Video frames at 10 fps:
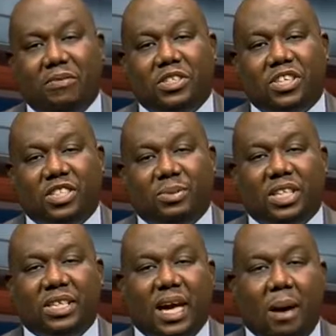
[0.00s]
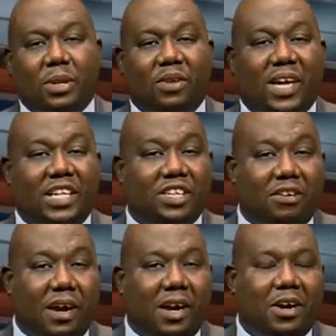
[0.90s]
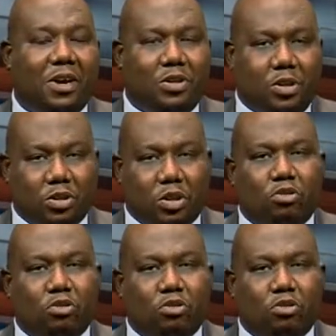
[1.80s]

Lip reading: of the Transmission Company of Nigeria, Dr.